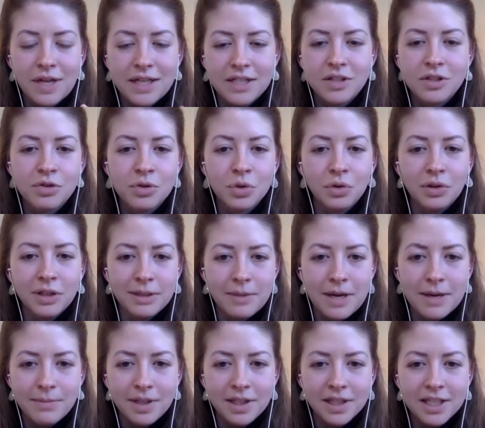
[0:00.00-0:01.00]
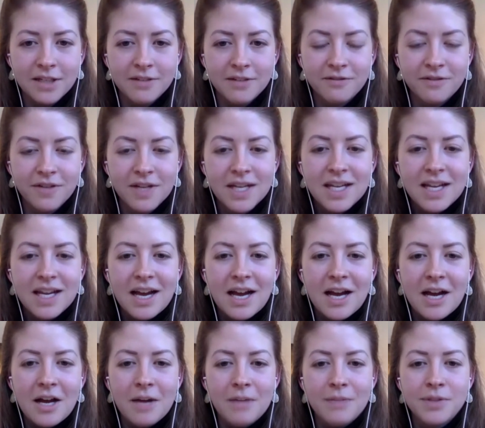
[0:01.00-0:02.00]
That's truly my belief.
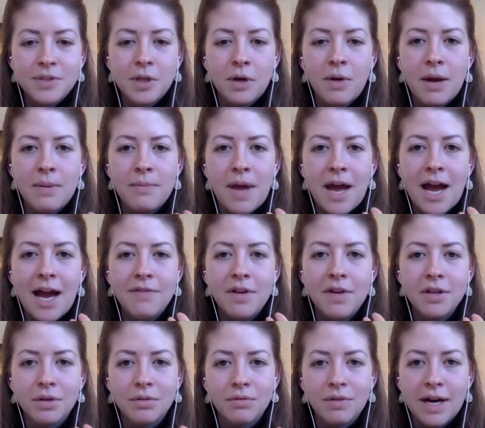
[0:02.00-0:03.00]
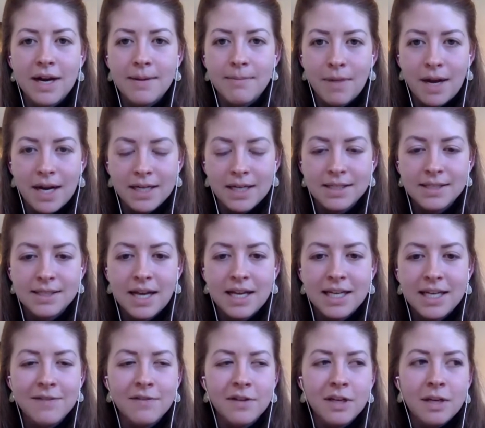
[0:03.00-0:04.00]
So having the right
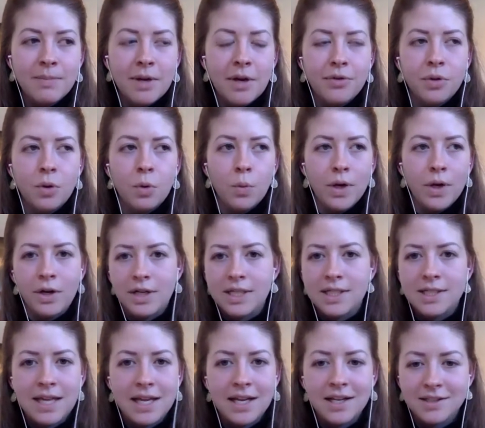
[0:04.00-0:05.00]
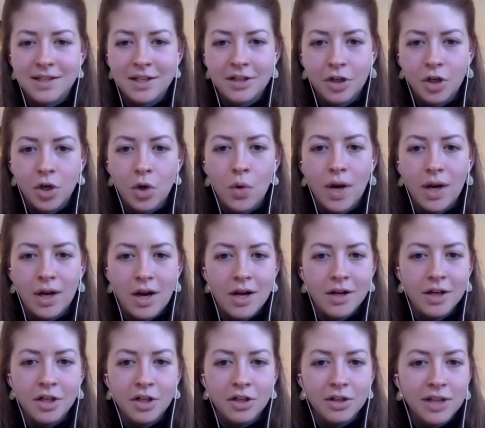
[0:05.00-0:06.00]
mindset, even about the weirdest things that are going
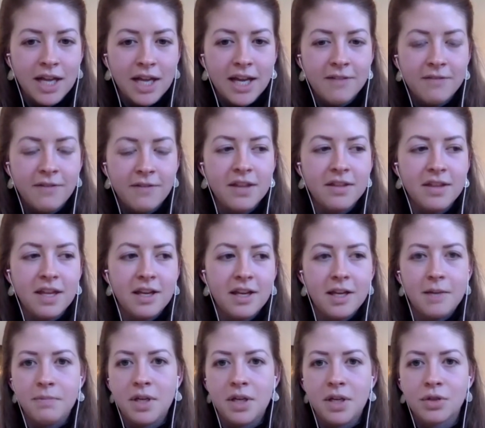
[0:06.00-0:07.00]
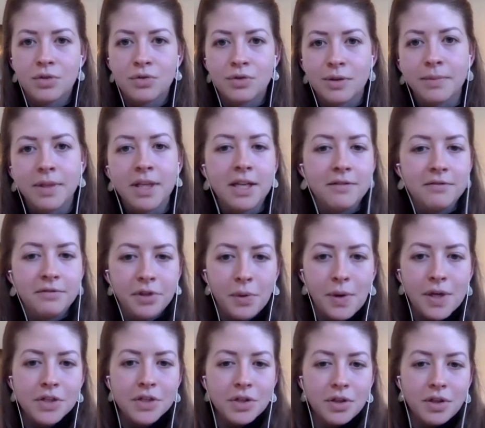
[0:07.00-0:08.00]
on in your life, I think can be extremely
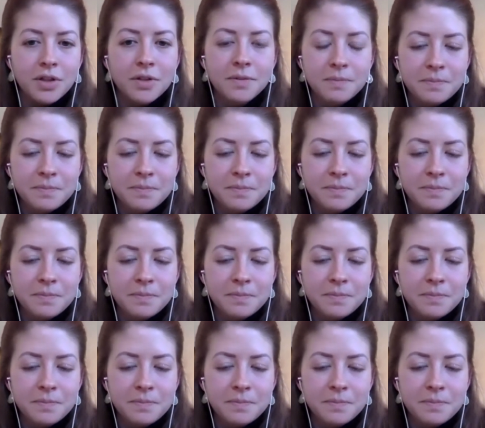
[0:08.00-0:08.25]
influential.